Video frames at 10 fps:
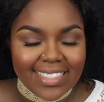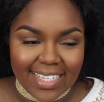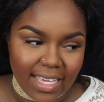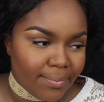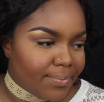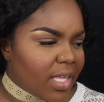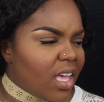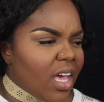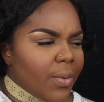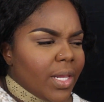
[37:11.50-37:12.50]
Yeah.
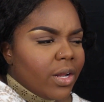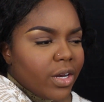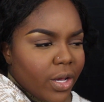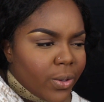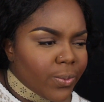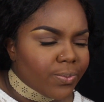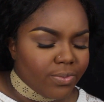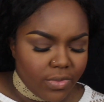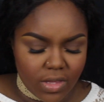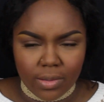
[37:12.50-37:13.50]
I really don't know
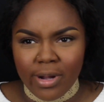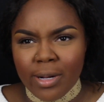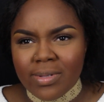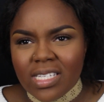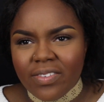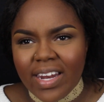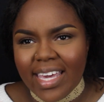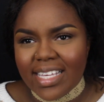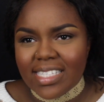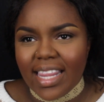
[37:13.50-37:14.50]
the purpose of it. I
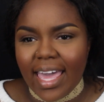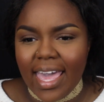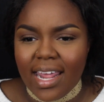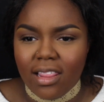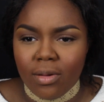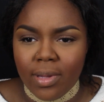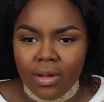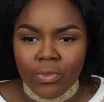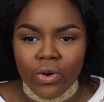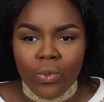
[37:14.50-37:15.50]
guess to like add a little
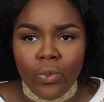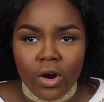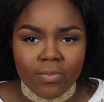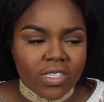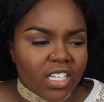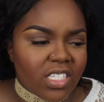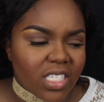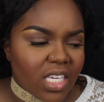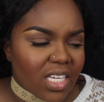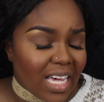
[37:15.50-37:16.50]
bit more warmth to your
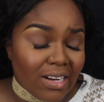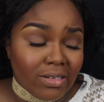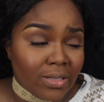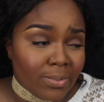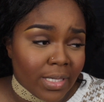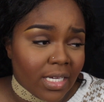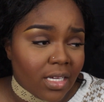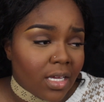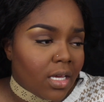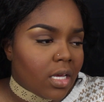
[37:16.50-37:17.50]
skin. I don't know,
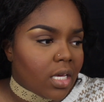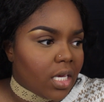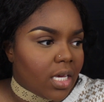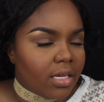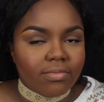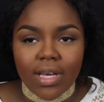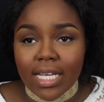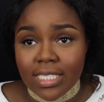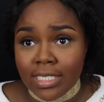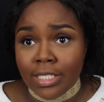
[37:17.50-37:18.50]
but yeah,
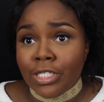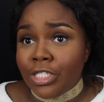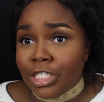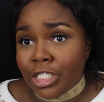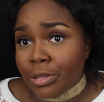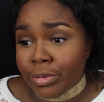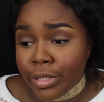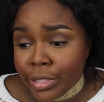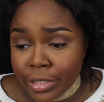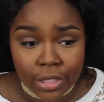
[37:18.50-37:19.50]
I just did this shit just
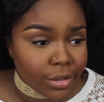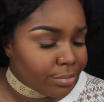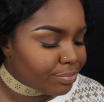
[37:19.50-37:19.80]
because.